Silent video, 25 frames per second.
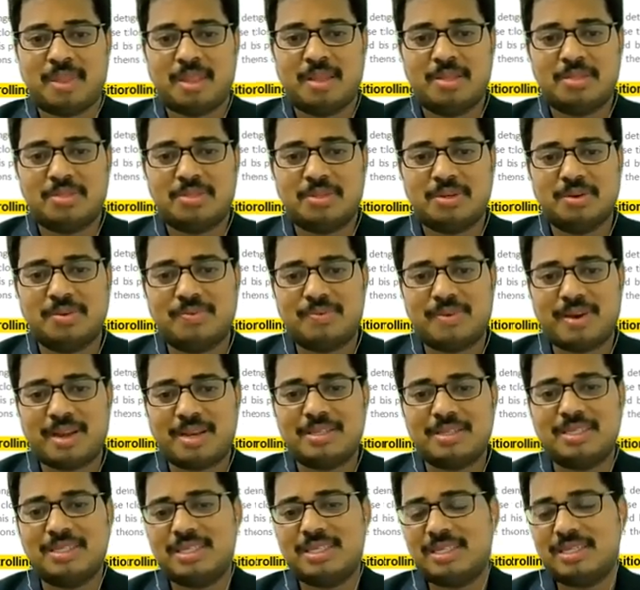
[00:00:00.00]
So
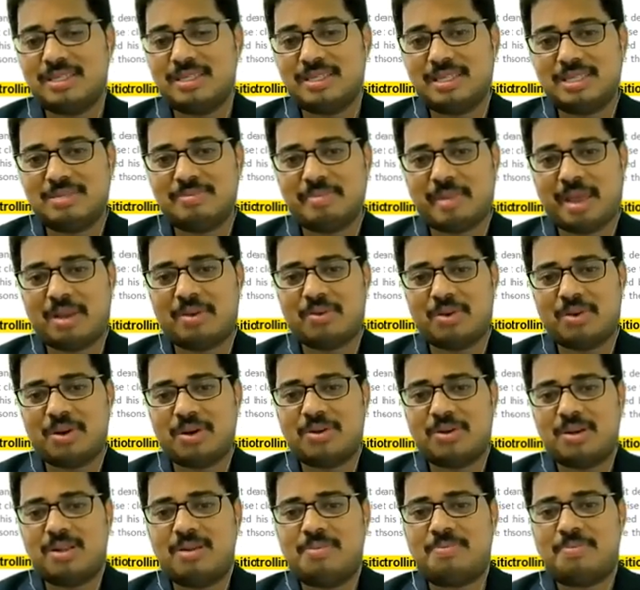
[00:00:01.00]
further, this
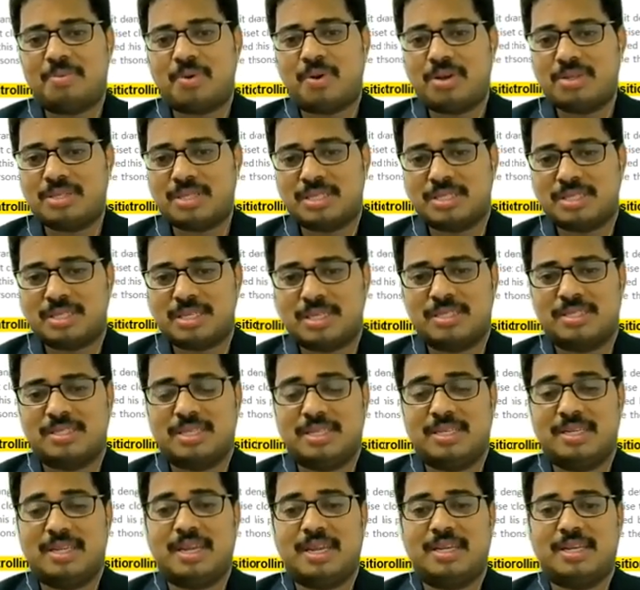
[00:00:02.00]
microcontroller processes
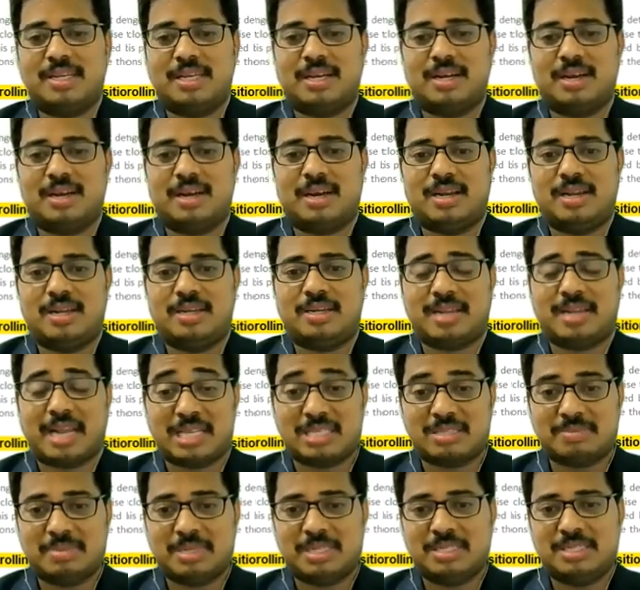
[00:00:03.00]
the data and
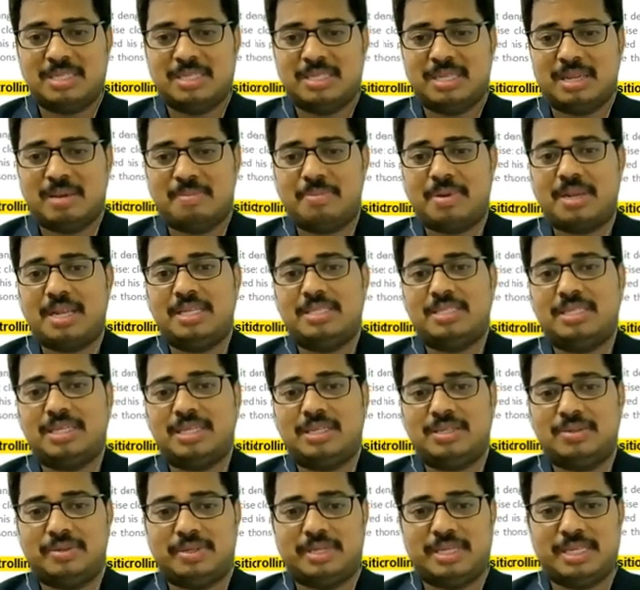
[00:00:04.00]
transmits the
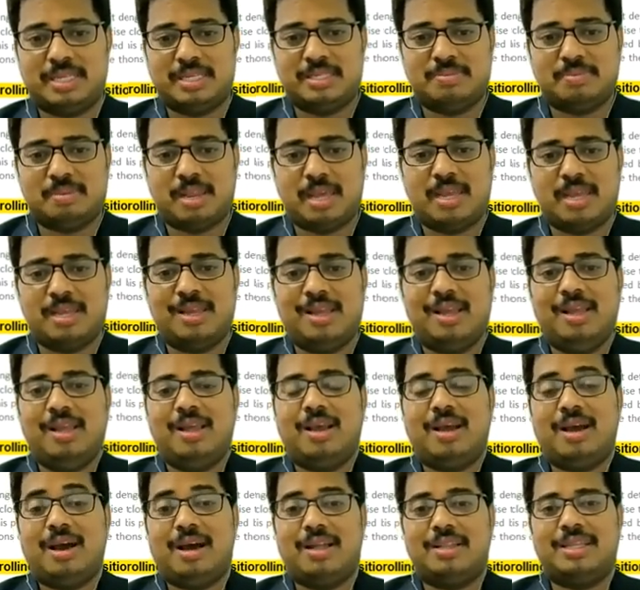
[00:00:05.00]
temperature to display
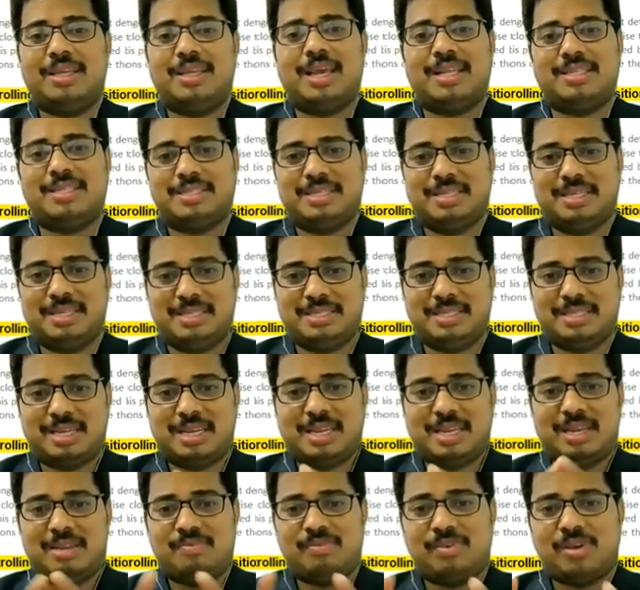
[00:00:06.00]
on the LCD
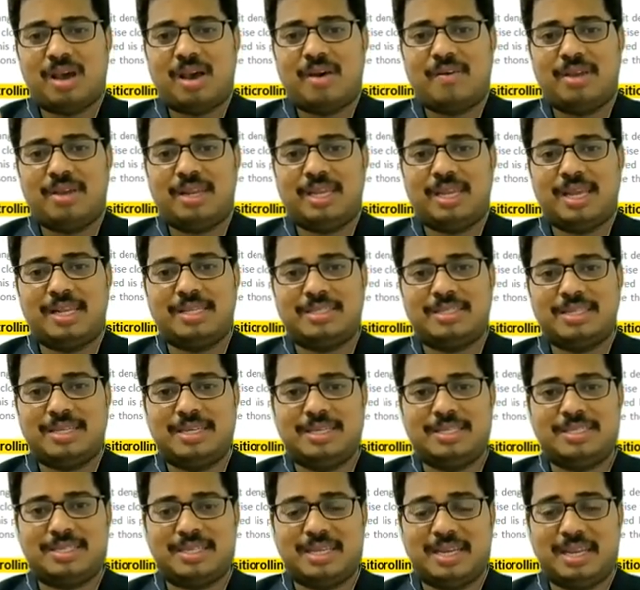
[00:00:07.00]
screen. If you have any
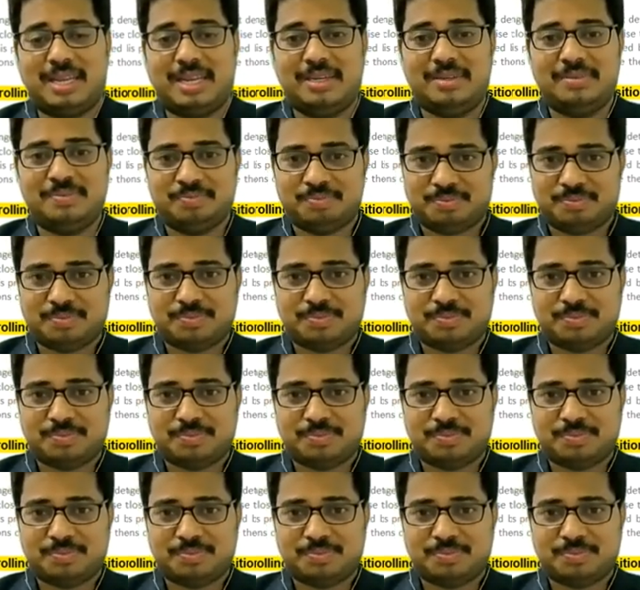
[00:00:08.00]
LCD screen,